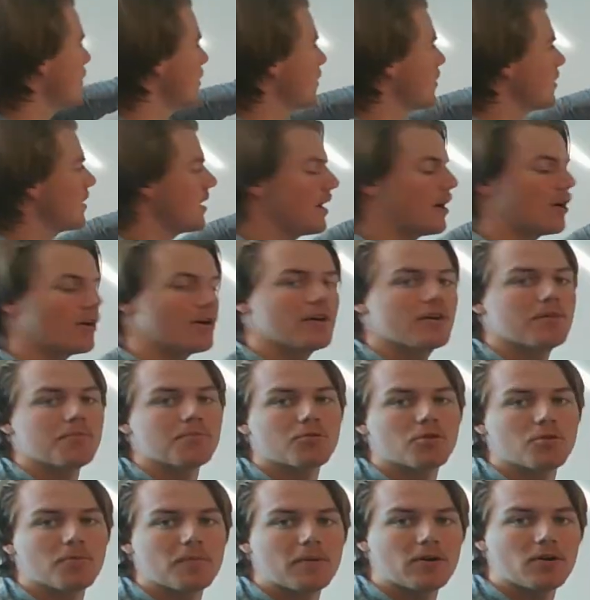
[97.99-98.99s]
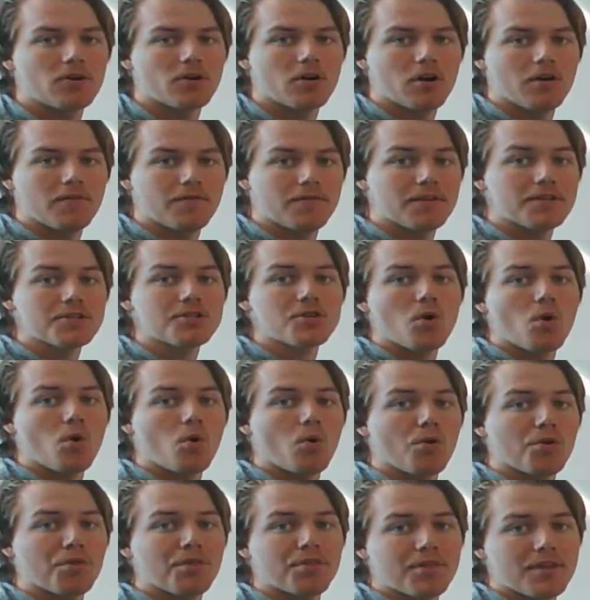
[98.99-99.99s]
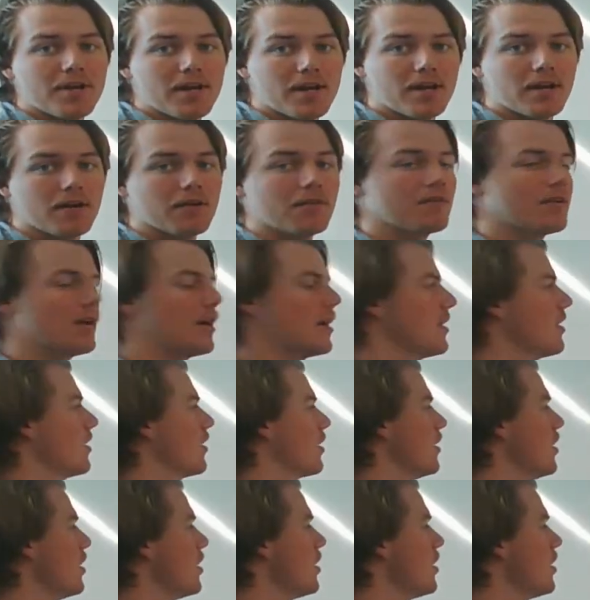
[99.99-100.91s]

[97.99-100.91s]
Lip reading: the area and perimeter of this whole thing right here.